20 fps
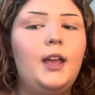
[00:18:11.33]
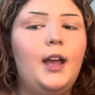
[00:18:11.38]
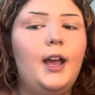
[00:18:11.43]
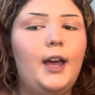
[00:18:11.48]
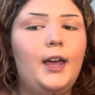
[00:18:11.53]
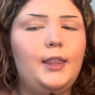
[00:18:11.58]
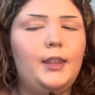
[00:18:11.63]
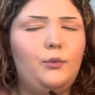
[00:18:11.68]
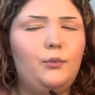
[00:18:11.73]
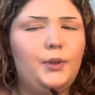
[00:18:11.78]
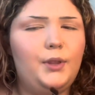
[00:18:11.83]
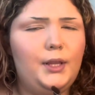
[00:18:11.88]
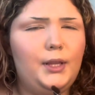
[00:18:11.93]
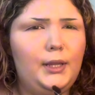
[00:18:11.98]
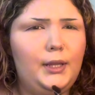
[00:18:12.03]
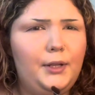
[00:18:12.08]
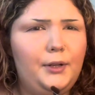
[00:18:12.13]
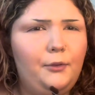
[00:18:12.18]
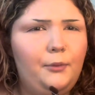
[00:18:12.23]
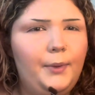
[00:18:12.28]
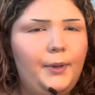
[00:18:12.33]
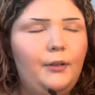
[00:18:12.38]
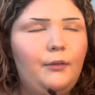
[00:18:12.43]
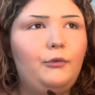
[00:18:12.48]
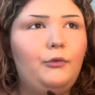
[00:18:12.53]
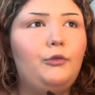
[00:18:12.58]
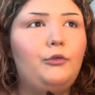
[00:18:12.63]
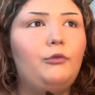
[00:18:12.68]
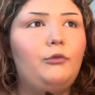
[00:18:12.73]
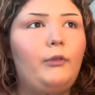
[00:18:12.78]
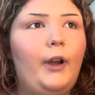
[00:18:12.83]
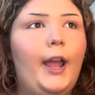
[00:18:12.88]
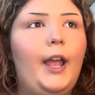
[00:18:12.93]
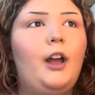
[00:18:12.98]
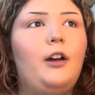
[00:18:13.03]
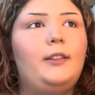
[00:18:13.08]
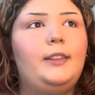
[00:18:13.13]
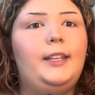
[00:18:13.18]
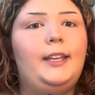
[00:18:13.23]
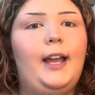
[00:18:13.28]
and then with a little bit of gray
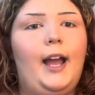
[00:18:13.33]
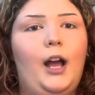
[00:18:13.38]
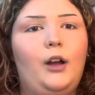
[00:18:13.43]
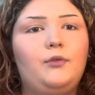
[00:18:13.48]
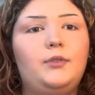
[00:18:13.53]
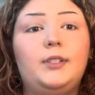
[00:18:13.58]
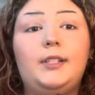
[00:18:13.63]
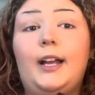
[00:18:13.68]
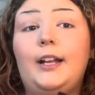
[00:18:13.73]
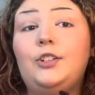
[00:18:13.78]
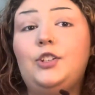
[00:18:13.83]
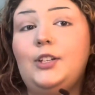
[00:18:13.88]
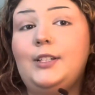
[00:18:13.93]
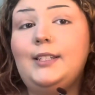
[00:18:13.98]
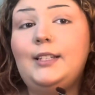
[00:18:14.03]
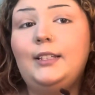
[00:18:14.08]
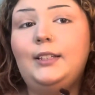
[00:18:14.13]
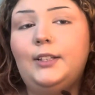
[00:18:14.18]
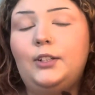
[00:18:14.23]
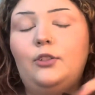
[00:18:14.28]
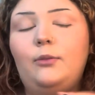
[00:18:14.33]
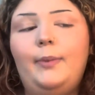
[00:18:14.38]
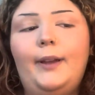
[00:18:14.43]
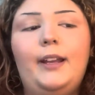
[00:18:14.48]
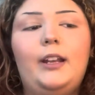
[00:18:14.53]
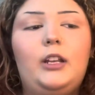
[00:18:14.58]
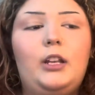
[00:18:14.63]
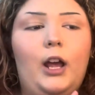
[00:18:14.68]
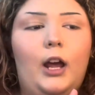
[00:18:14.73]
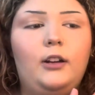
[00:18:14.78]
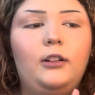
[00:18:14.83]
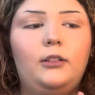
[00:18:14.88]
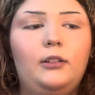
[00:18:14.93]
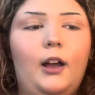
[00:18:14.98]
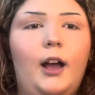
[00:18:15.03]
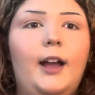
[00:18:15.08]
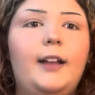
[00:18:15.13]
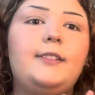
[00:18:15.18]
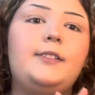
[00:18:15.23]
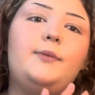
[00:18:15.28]
on the outside, just a little bit, not a
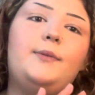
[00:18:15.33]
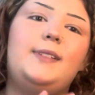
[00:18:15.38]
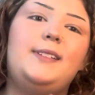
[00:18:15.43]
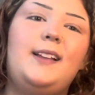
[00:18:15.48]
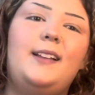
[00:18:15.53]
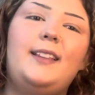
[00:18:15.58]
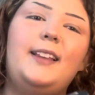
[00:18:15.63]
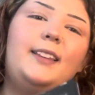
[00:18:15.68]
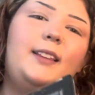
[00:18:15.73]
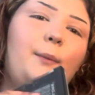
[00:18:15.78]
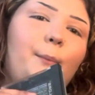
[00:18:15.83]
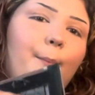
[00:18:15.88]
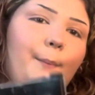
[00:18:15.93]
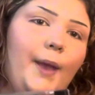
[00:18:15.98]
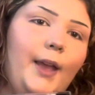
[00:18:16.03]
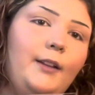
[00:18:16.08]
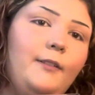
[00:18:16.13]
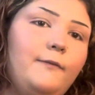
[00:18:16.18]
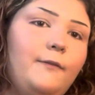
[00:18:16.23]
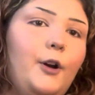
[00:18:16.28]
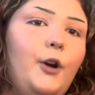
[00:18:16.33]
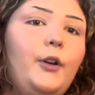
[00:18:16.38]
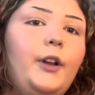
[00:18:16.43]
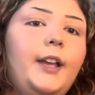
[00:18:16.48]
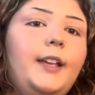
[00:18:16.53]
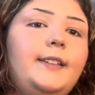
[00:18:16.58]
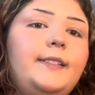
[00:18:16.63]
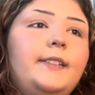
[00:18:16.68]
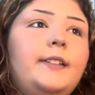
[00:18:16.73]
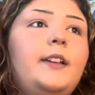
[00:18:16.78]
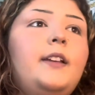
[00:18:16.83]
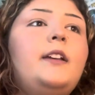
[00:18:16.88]
lot, so it's not like the main focus.